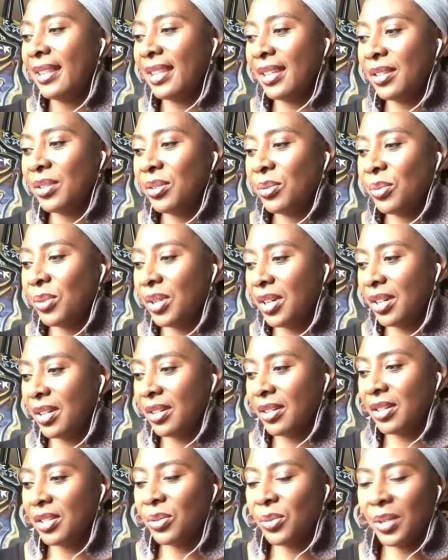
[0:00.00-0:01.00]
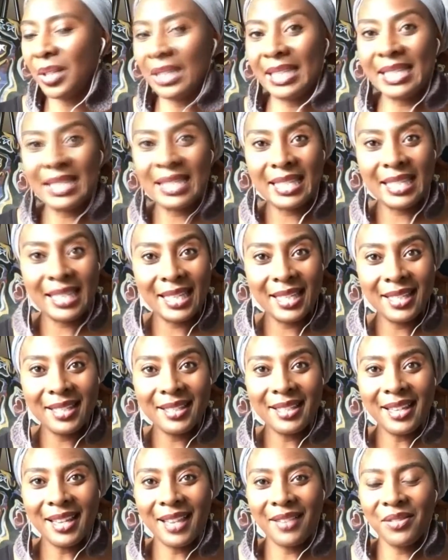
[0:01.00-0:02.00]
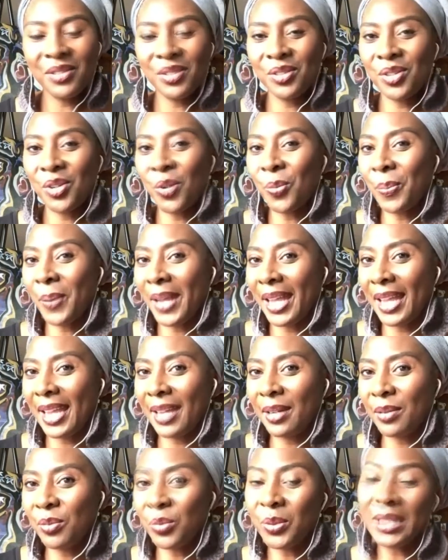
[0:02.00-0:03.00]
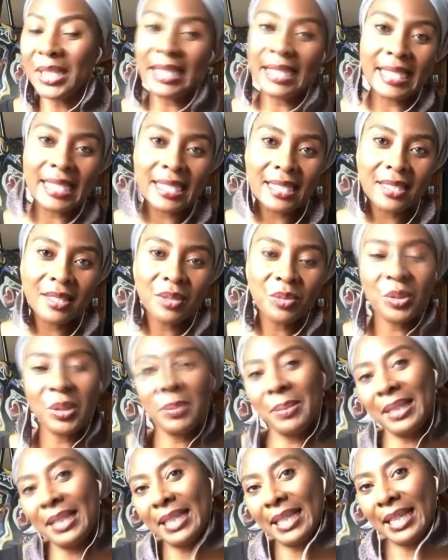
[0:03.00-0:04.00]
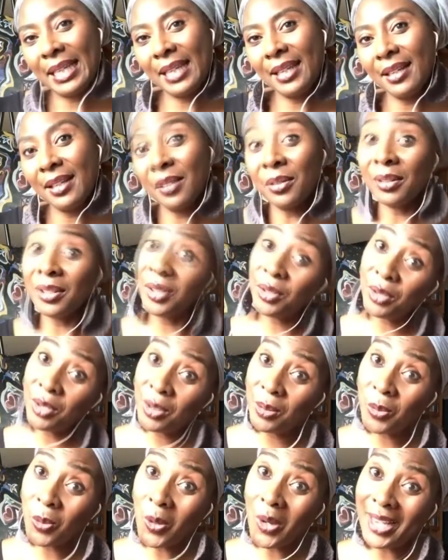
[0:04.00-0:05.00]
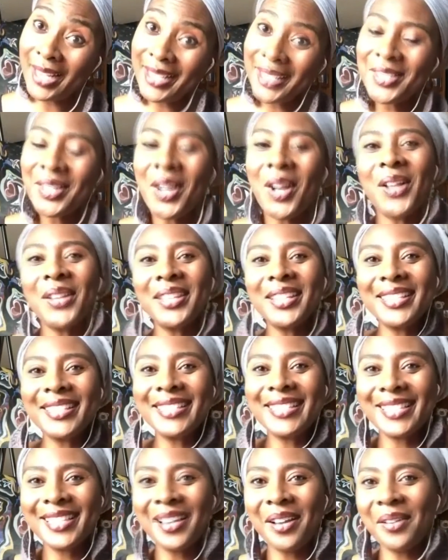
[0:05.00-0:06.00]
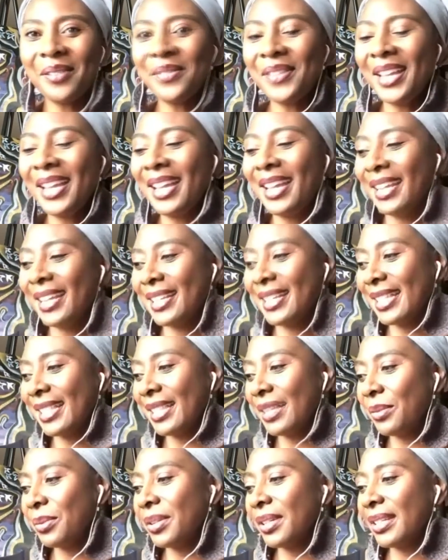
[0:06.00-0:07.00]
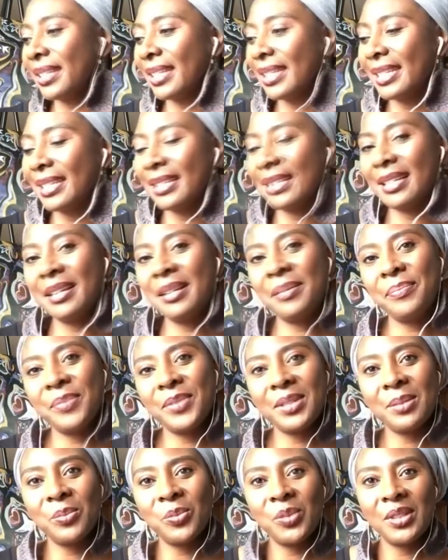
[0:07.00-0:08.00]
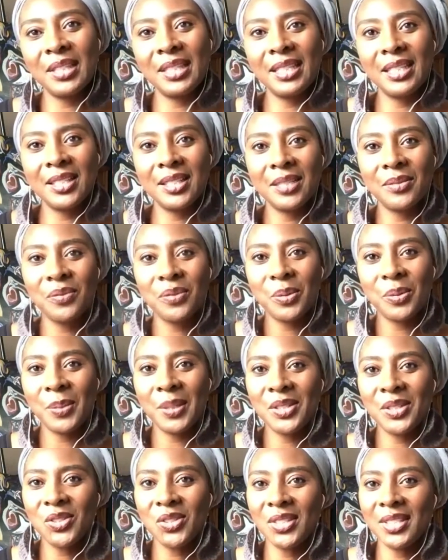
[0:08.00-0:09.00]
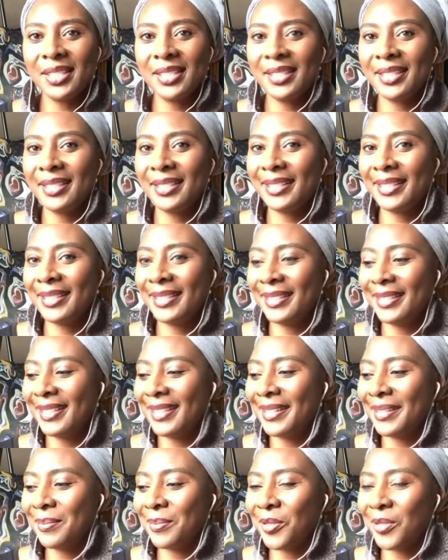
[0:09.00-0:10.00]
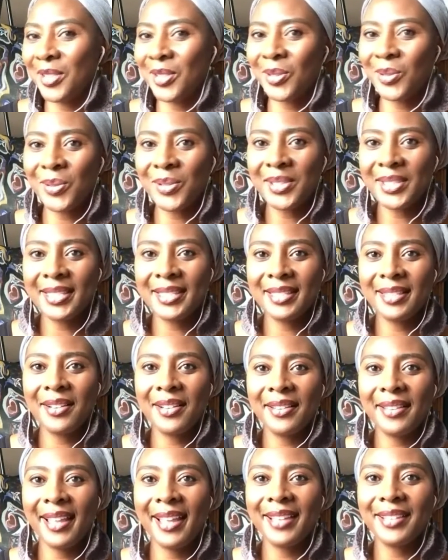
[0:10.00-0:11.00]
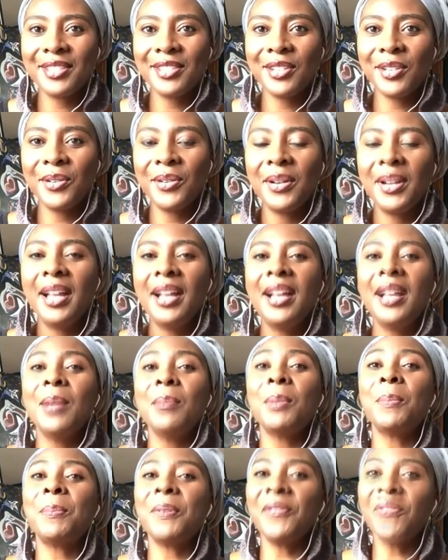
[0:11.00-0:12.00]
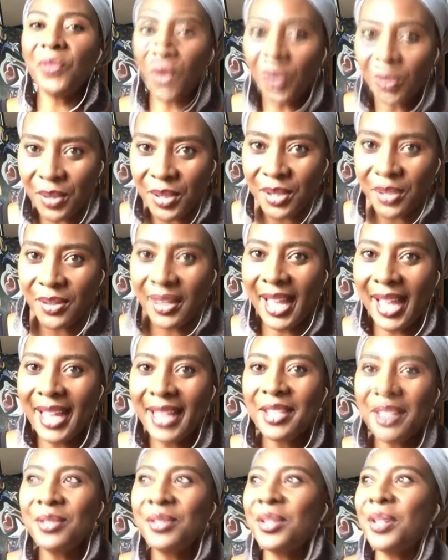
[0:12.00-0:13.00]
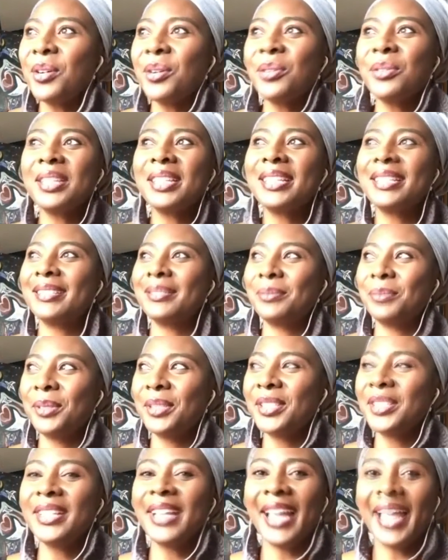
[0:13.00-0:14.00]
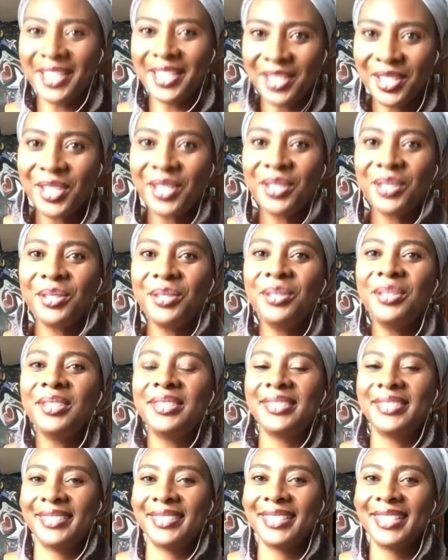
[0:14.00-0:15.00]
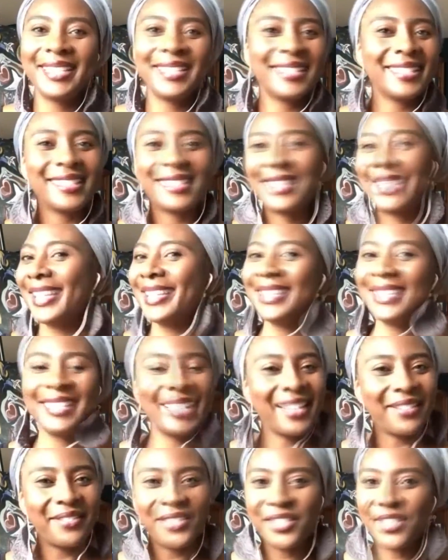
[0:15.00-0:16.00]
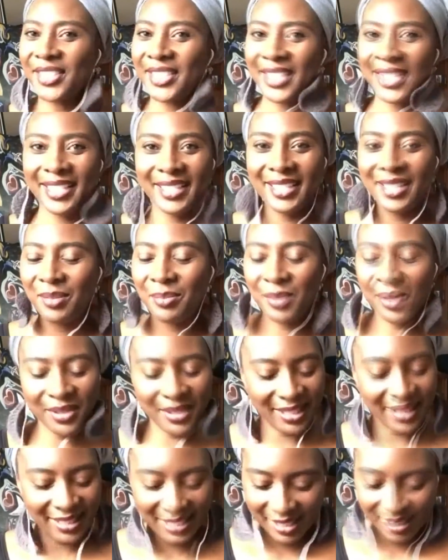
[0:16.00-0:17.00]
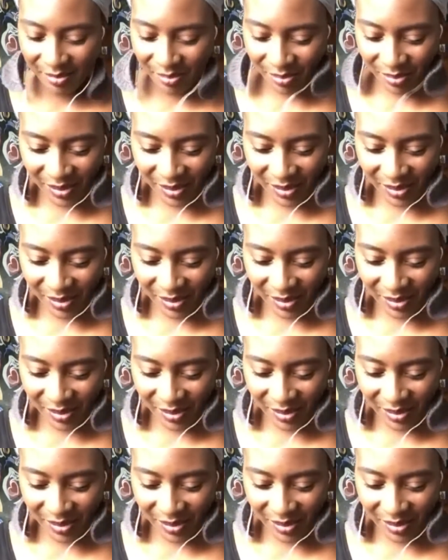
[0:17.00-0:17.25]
that you are listening, have your notepad, re-listen, replay, go to YouTube, watch all the good stuff, because I think we're going to get some really good information and resources and all that. So, but before we do that, you know that Will has to, because Kenya never does the music tip.